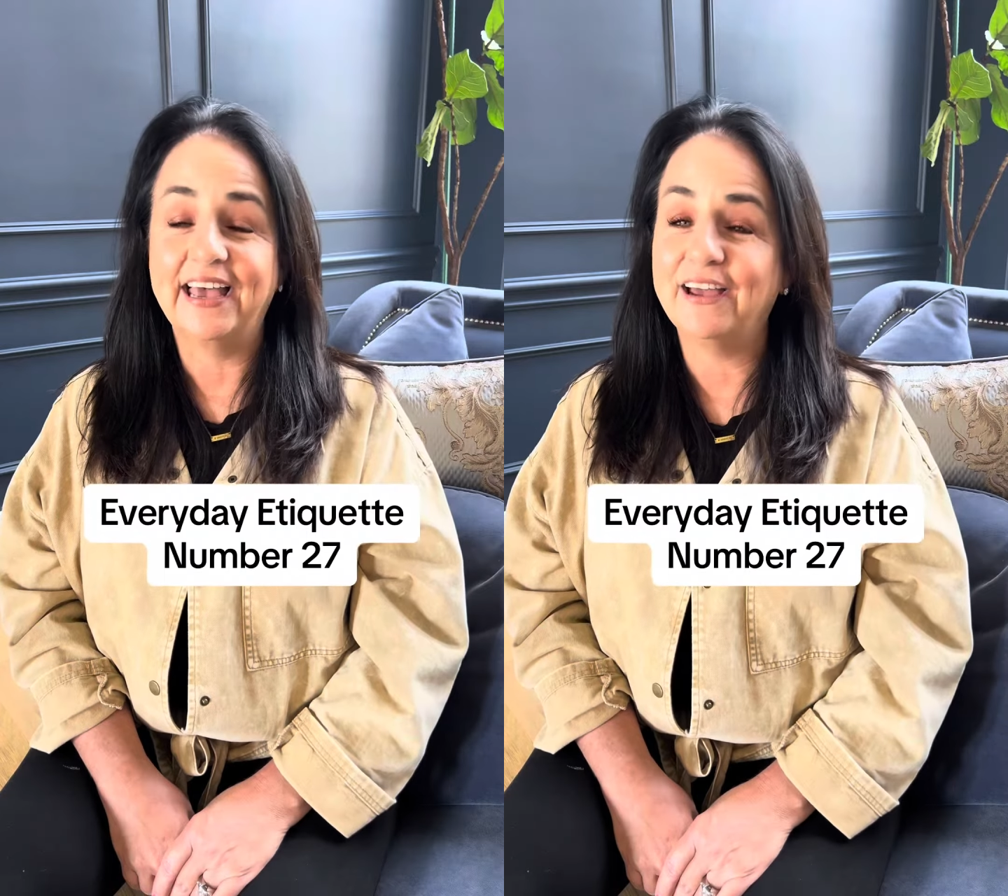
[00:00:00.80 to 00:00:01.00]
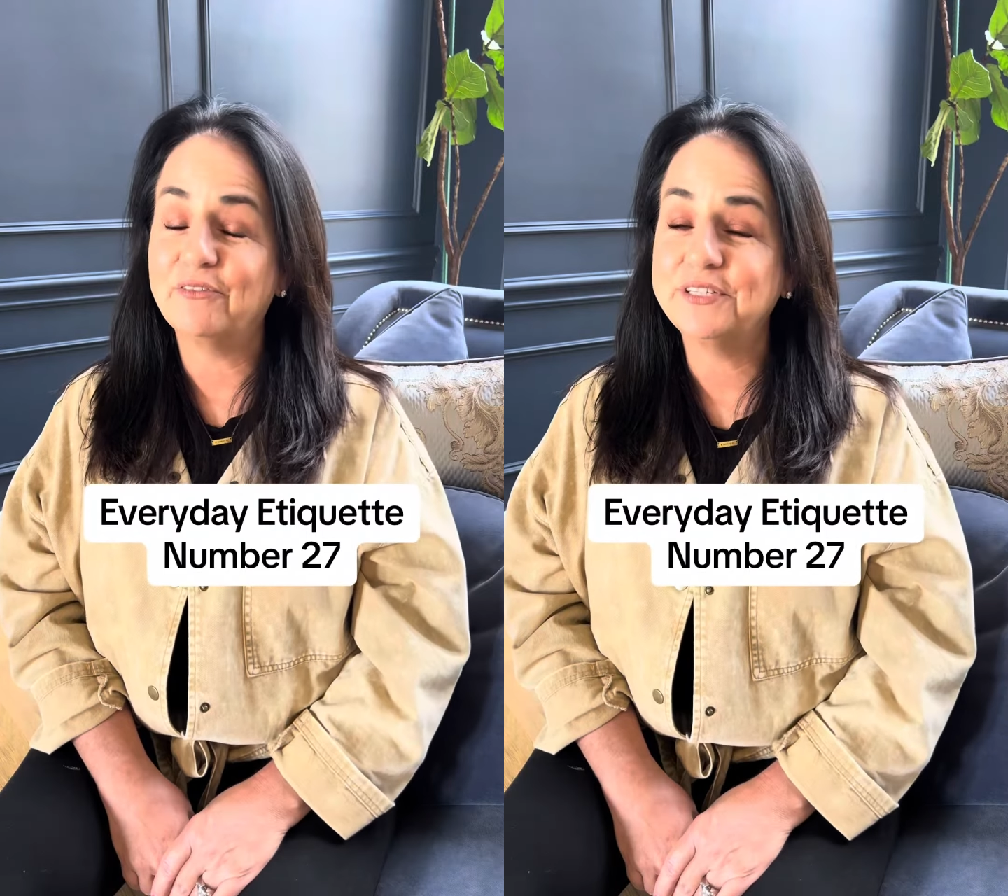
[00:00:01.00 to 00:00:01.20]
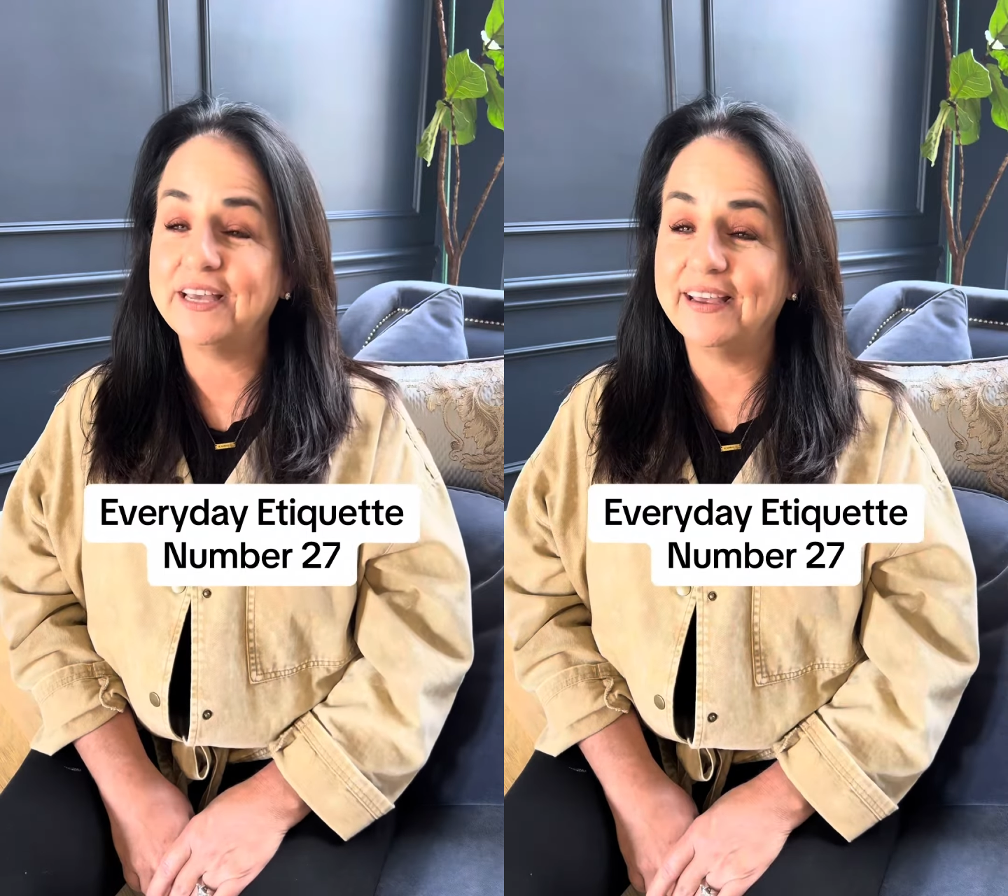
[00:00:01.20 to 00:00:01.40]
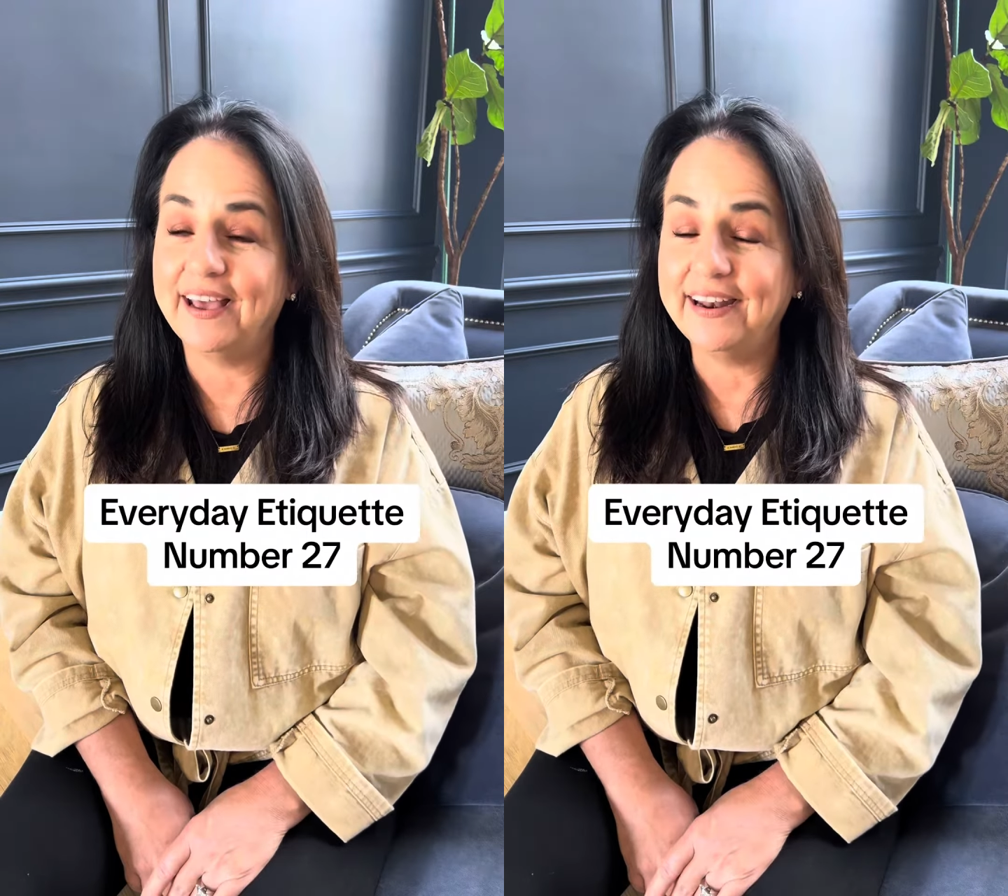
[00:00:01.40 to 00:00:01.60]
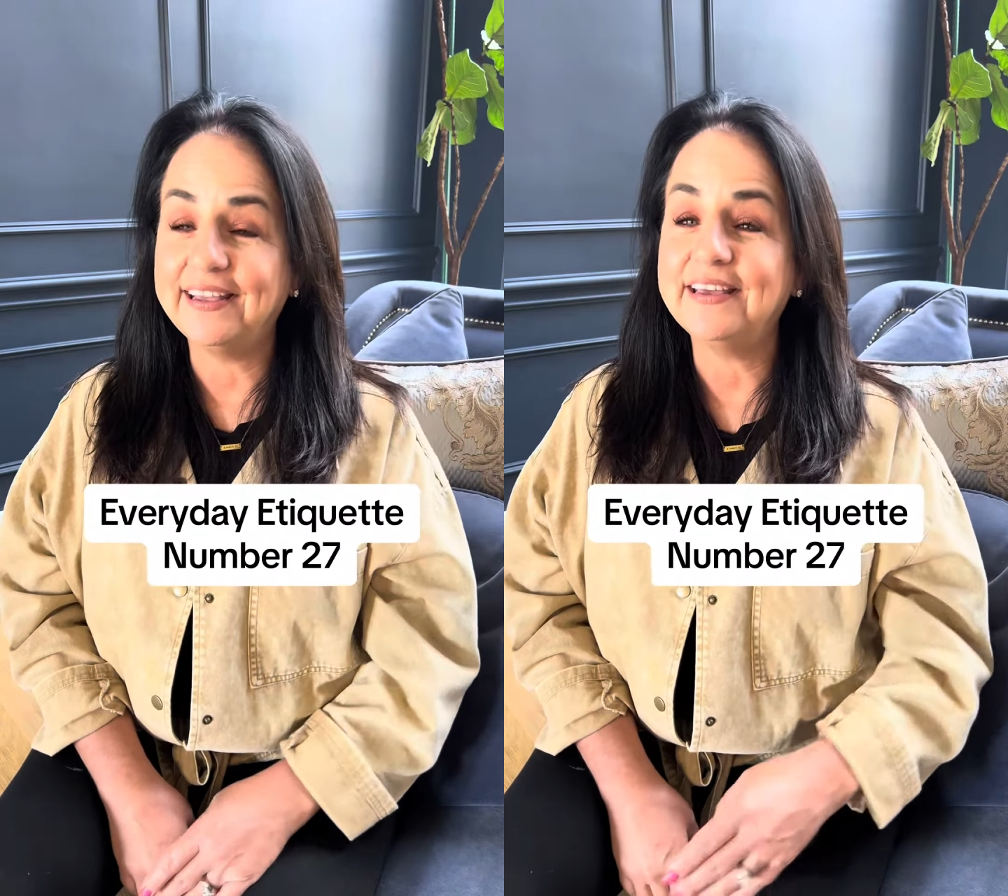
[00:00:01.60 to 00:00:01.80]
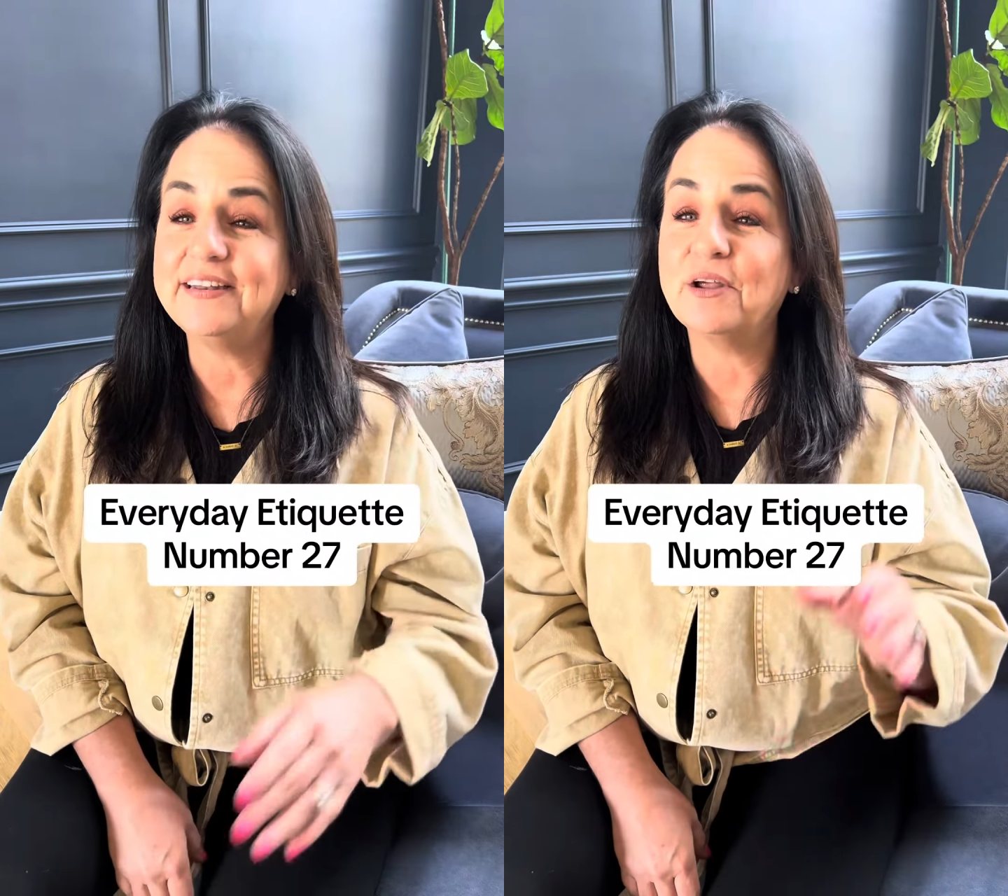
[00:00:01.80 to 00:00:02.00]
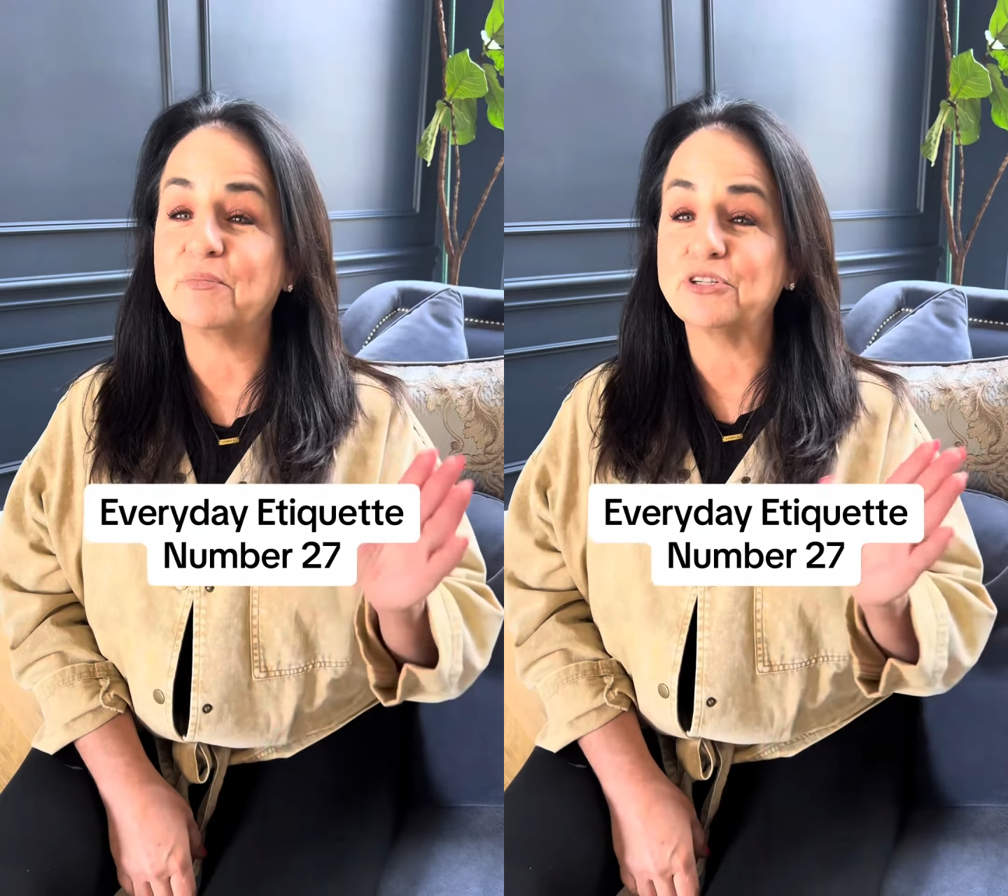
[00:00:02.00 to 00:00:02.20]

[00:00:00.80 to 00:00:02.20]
Everyday Etiquette number